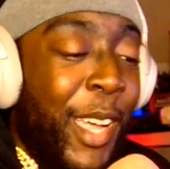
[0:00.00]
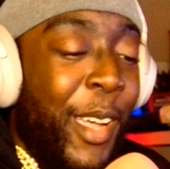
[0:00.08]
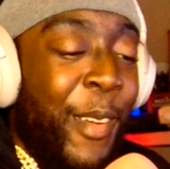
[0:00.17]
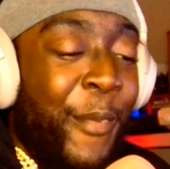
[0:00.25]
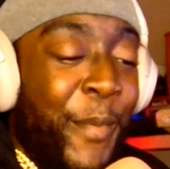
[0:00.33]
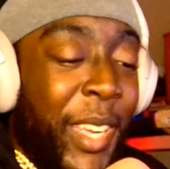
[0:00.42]

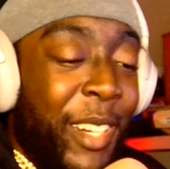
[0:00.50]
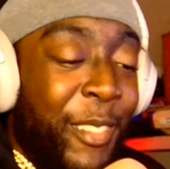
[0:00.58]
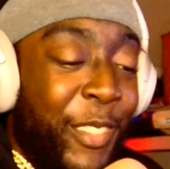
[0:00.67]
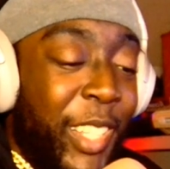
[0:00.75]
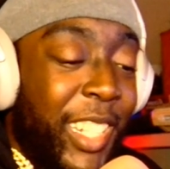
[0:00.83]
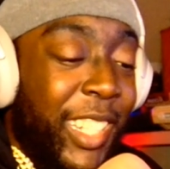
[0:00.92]
made a
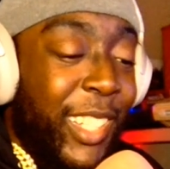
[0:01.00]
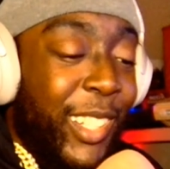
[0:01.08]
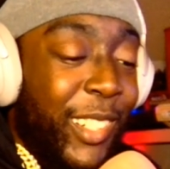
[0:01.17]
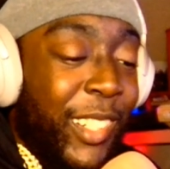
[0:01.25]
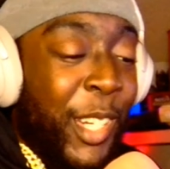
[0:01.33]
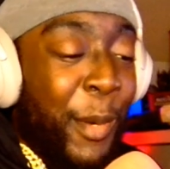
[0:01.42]

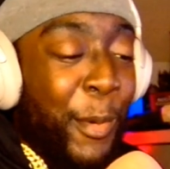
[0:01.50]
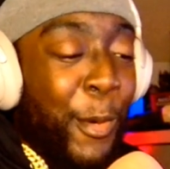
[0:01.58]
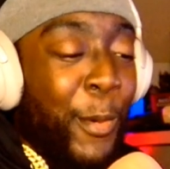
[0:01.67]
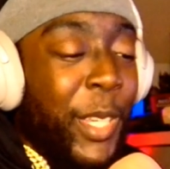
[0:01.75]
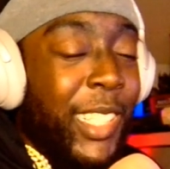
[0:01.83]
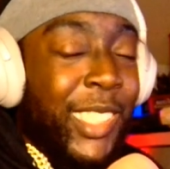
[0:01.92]
video a couple
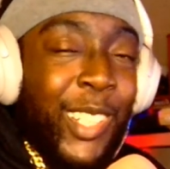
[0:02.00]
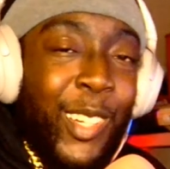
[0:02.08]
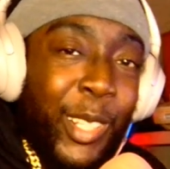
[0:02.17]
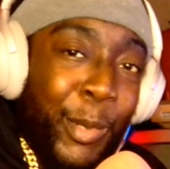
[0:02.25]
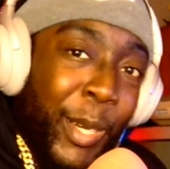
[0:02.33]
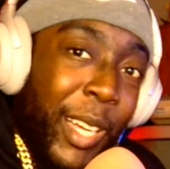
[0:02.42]
weeks
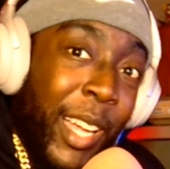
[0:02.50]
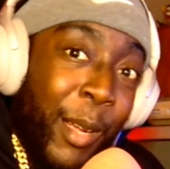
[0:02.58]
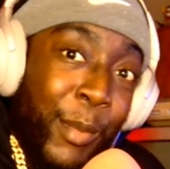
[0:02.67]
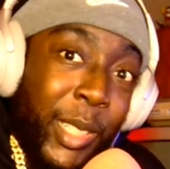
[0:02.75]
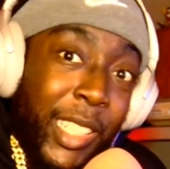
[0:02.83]
talking about how much